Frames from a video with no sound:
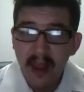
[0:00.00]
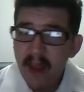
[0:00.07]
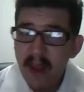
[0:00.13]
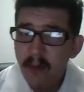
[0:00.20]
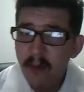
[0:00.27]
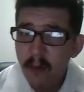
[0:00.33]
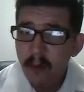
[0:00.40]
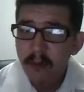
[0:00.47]

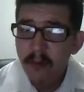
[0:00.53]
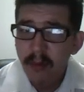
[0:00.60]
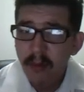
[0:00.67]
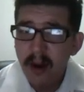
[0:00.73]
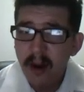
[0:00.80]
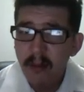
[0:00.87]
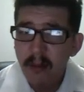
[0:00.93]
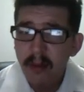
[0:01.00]
everyone's
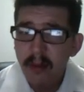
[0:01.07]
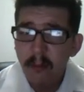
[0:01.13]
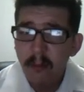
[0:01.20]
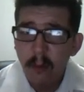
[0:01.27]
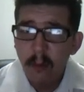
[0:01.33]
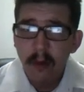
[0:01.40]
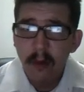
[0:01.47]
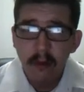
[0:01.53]
probably
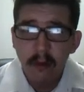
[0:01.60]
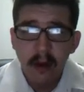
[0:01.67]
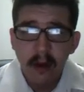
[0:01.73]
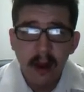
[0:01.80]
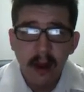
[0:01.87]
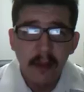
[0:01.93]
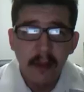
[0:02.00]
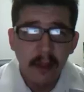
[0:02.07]
wondering
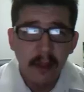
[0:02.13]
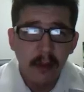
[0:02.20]
now that